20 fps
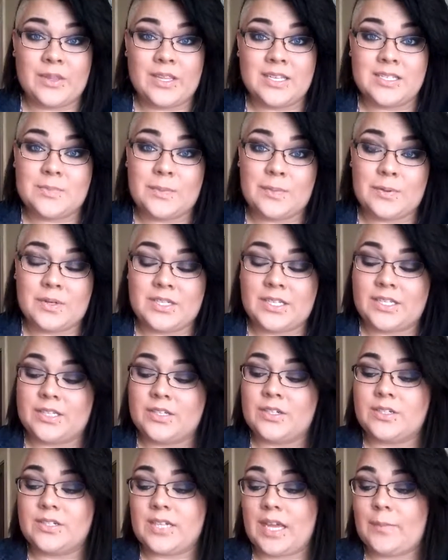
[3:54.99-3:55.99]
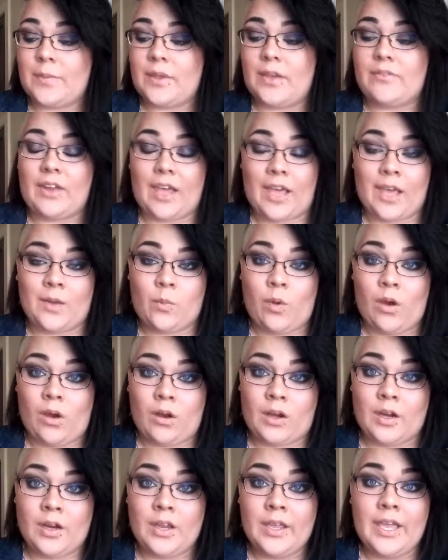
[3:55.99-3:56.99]
this particular type, you have to add
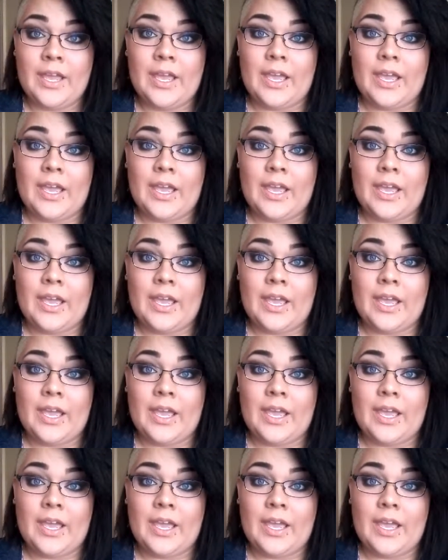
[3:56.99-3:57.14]
water